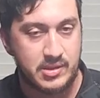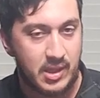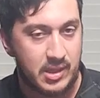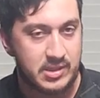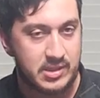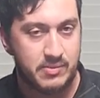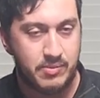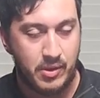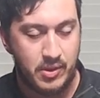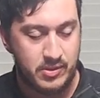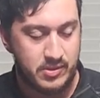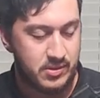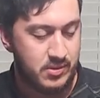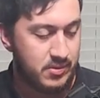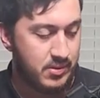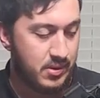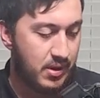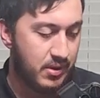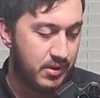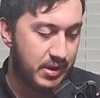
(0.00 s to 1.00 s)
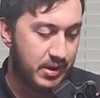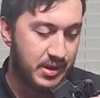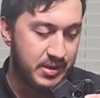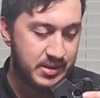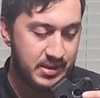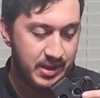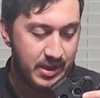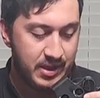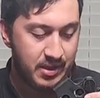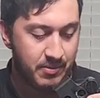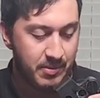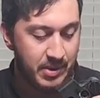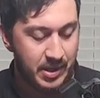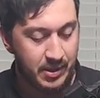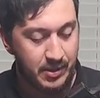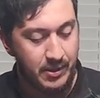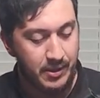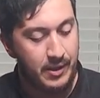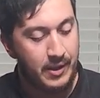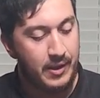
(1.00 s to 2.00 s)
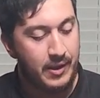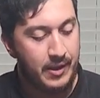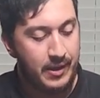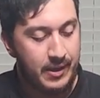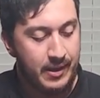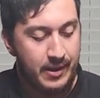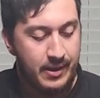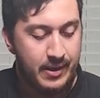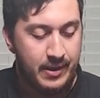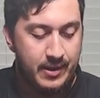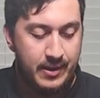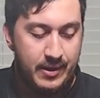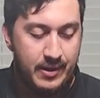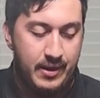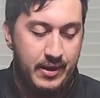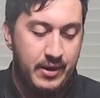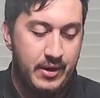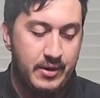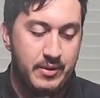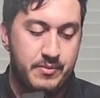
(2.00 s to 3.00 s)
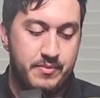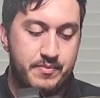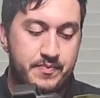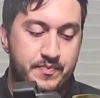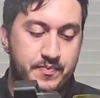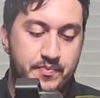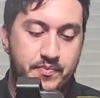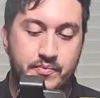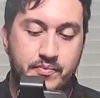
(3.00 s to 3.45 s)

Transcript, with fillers: not supposed to. I'll get into that in a minute. Um,